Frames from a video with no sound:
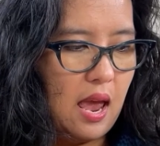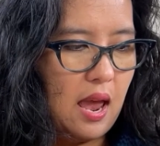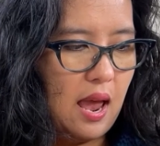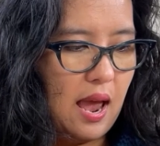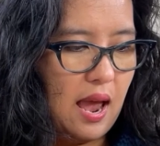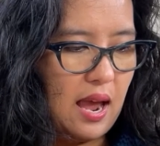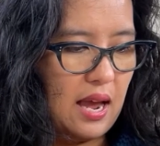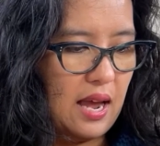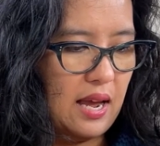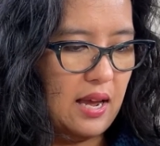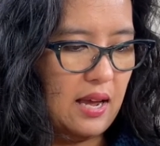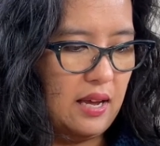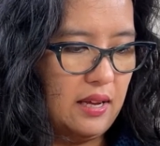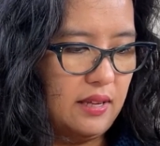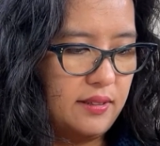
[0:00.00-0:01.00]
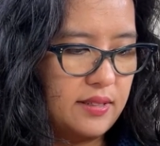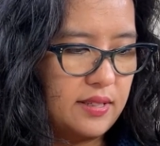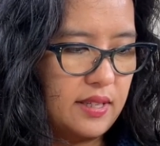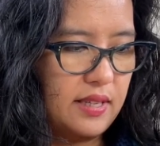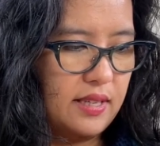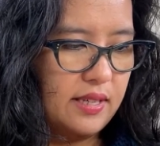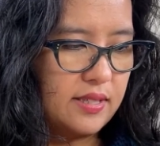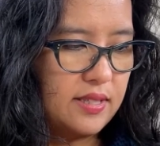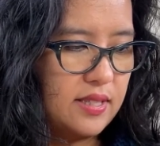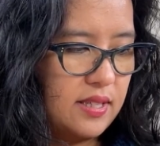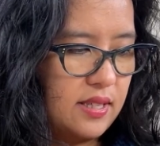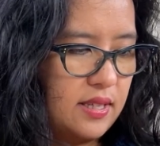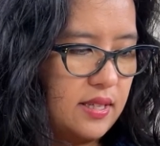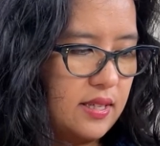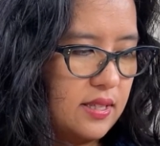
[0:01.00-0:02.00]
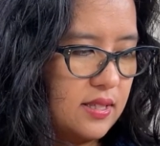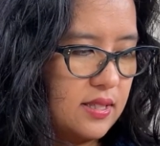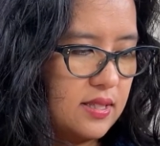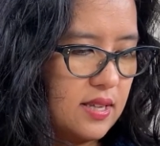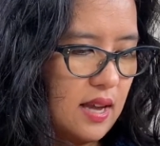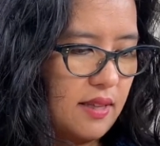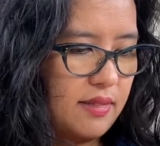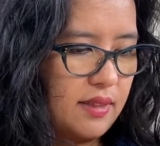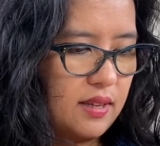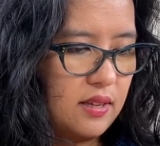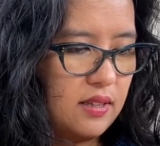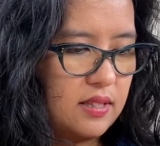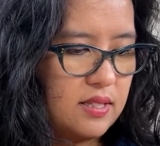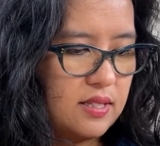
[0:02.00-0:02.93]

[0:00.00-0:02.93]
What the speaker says: and it is, I think